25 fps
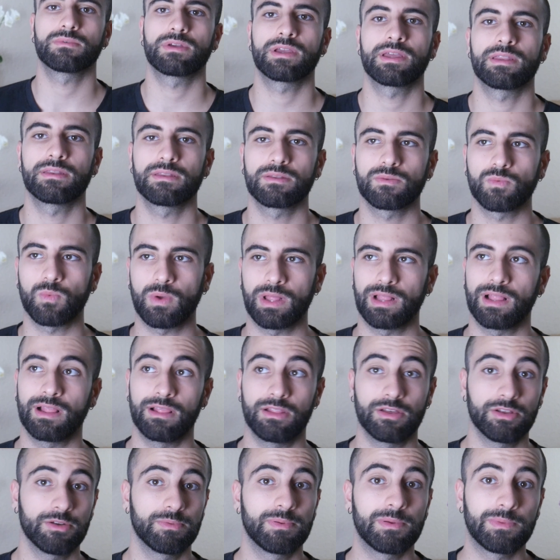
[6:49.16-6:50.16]
And while a
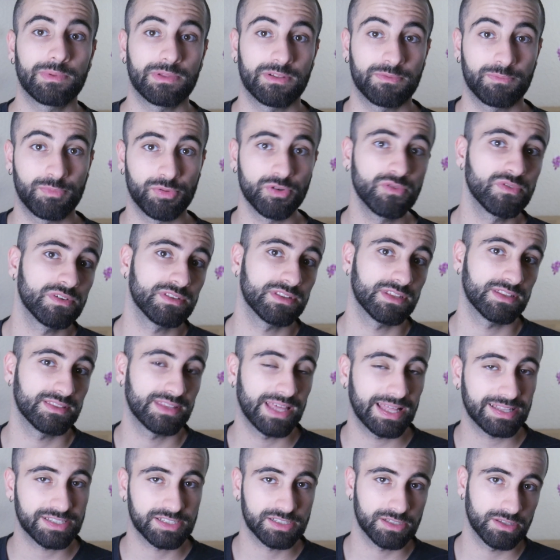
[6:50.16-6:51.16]
lot of people have proven that
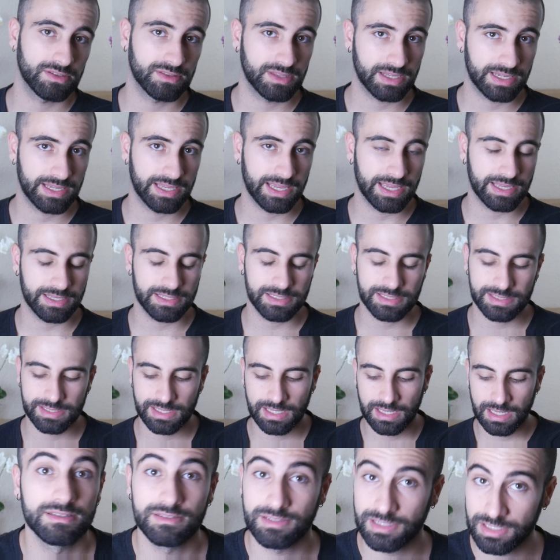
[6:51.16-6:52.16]
that's not the case,
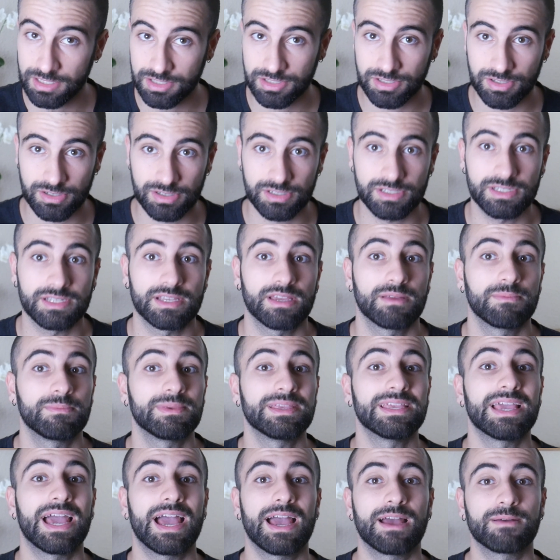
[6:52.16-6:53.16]
teachers can
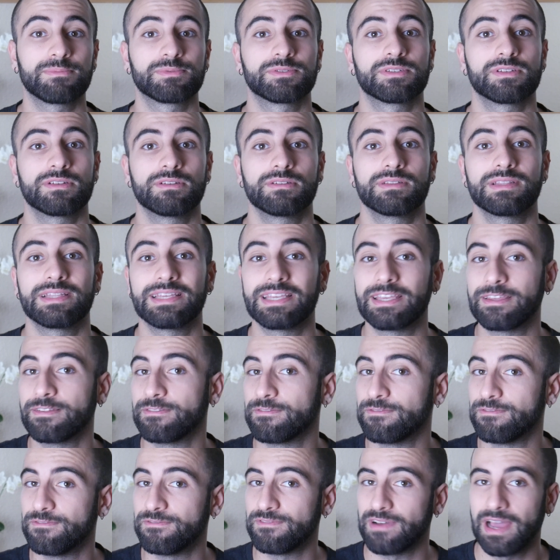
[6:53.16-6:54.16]
be absolutely
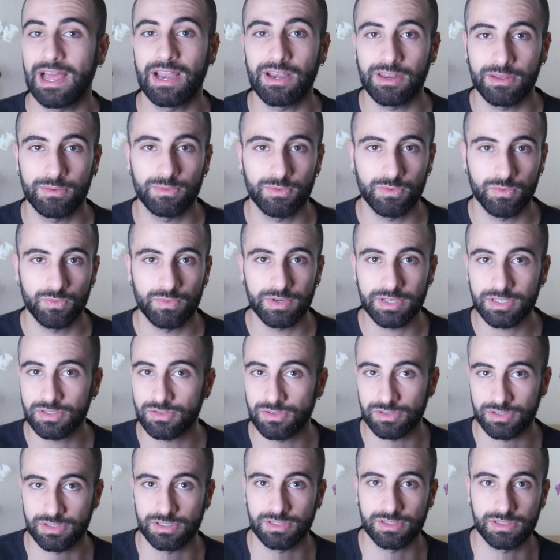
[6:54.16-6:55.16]
invaluable
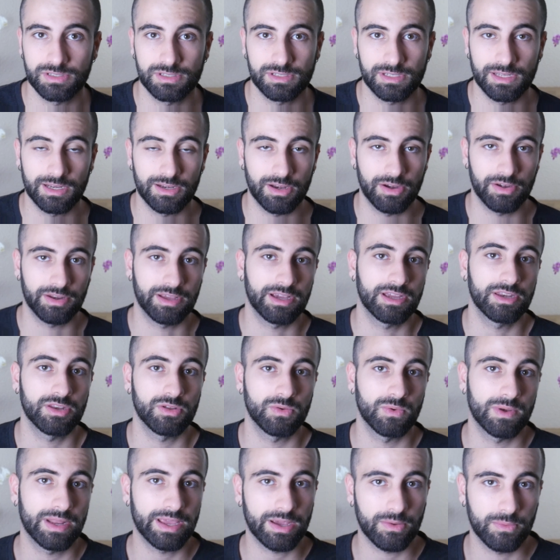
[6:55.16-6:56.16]
resources in learning a
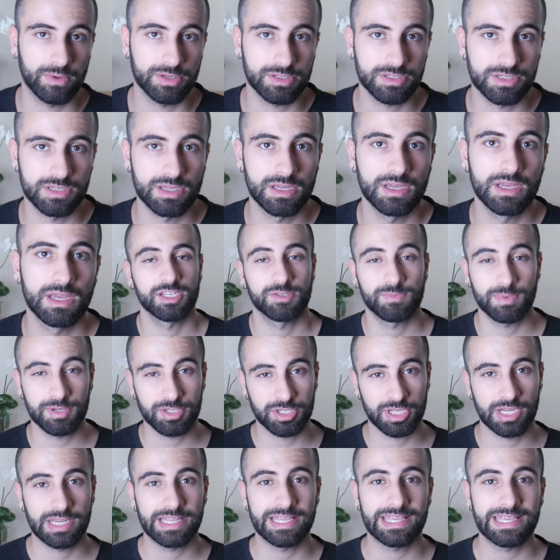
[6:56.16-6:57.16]
new language,
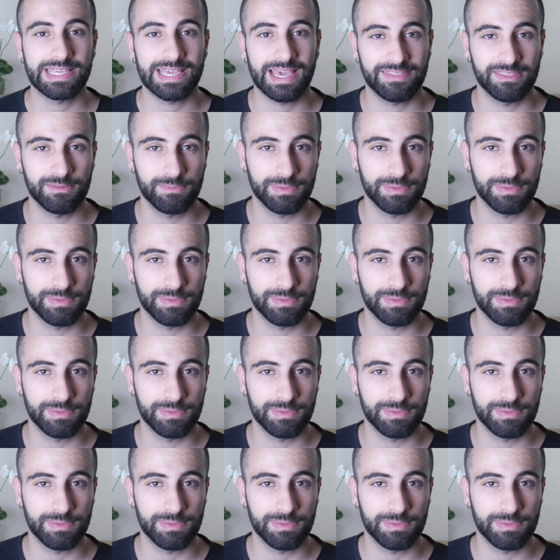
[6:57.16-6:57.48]
especially at the